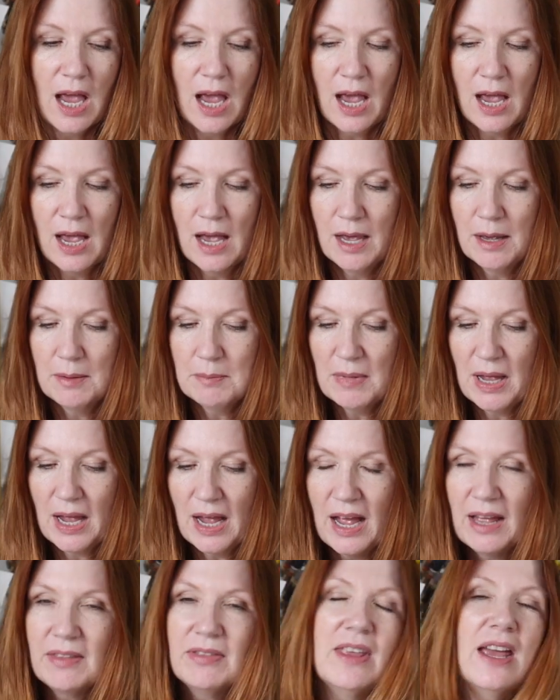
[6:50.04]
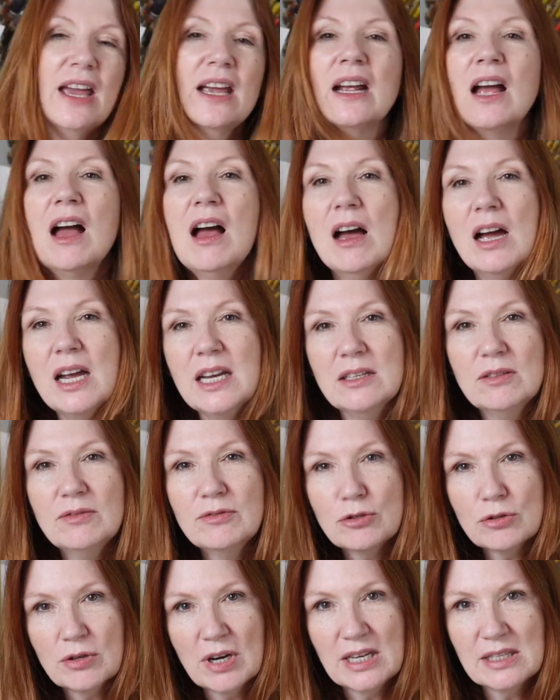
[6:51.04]
And they're kind
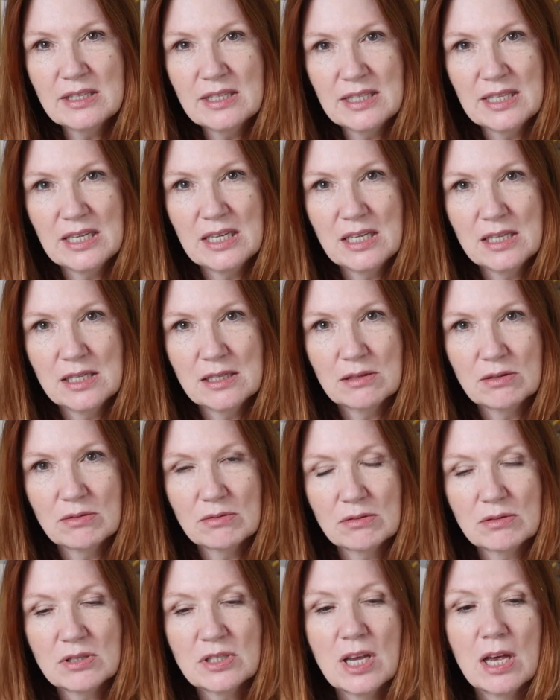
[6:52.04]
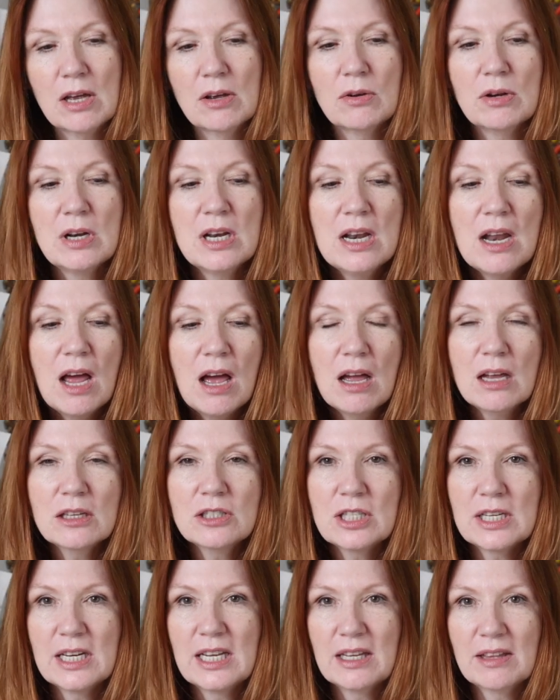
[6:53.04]
of trans-seasonal, so
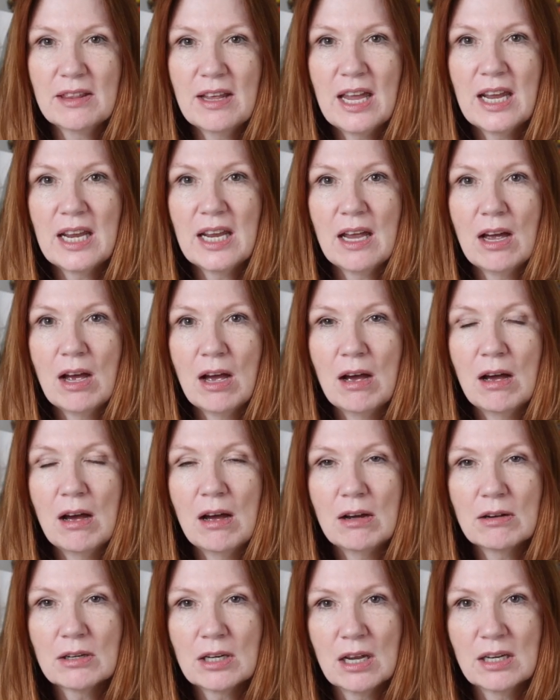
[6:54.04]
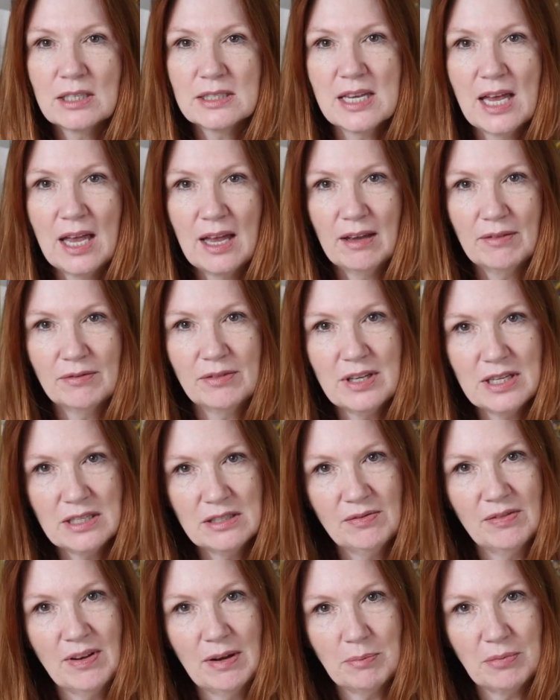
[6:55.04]
largely they are going to have
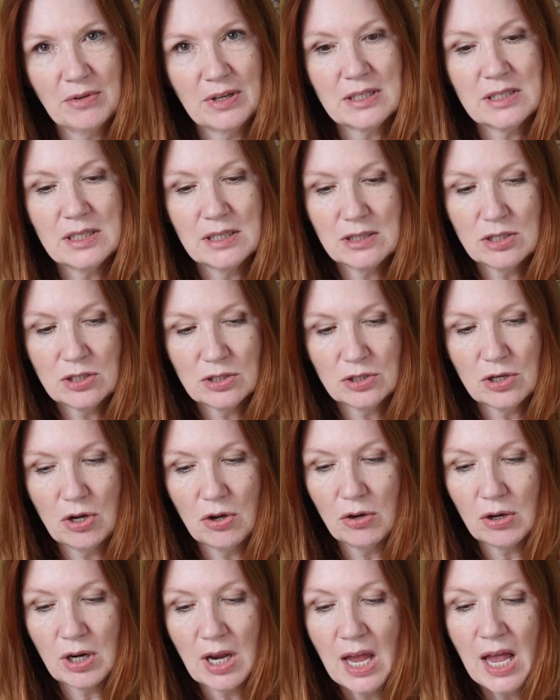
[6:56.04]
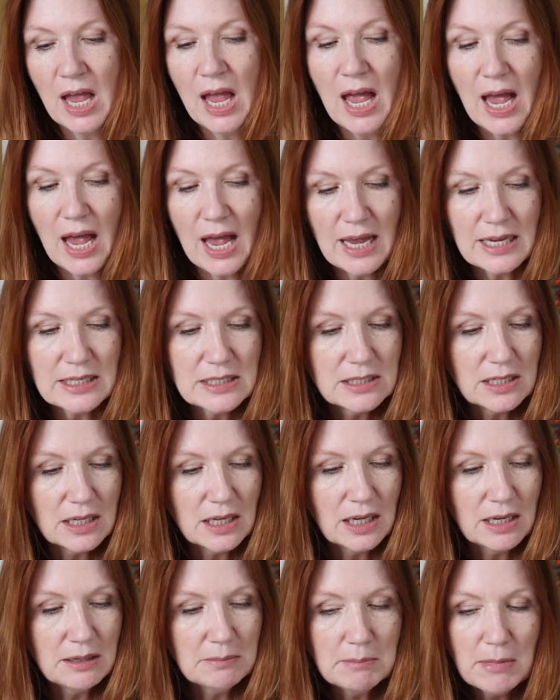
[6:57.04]
these fabrics in stock, and
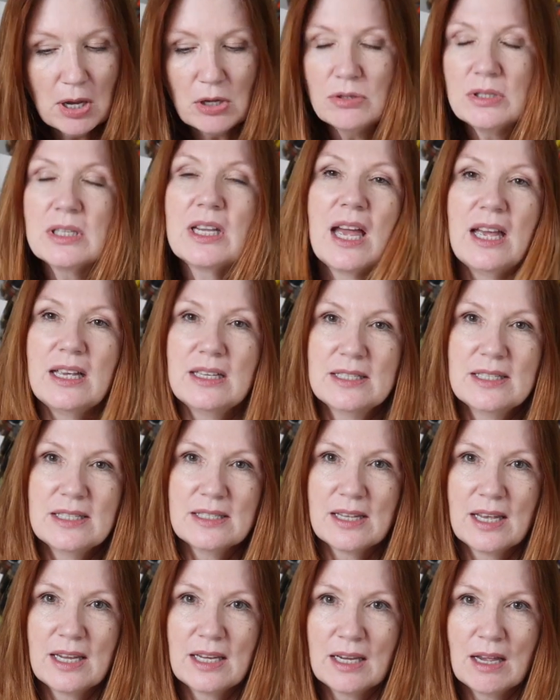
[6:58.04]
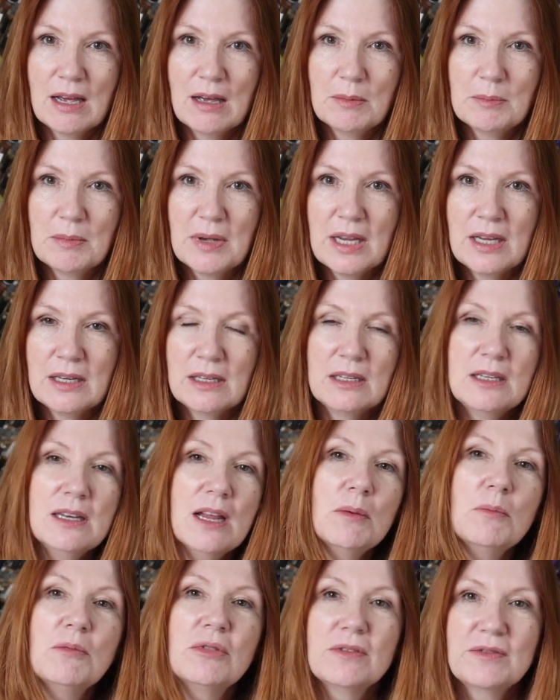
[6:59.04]
in most cases they come in a
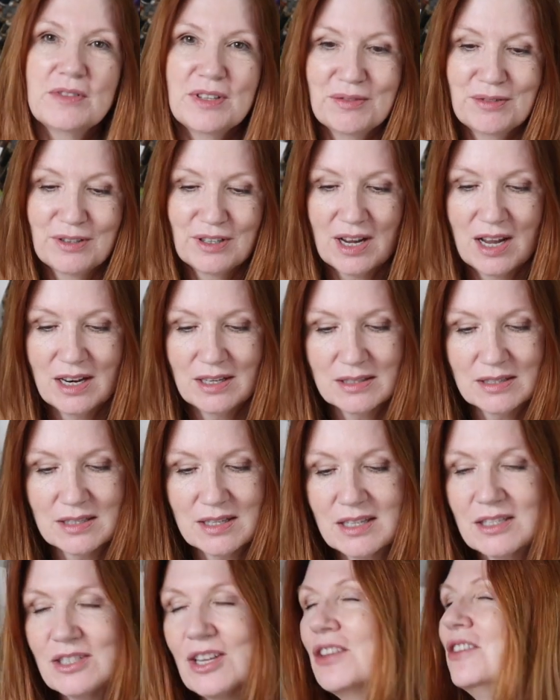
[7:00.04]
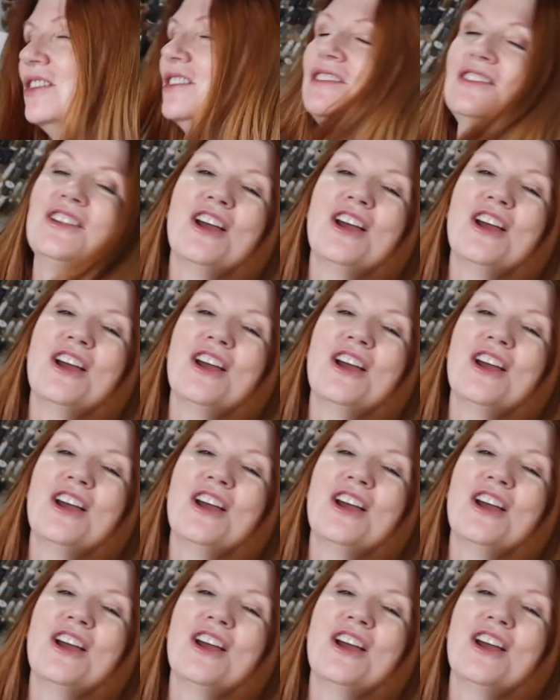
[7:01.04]
number of different colours, so there's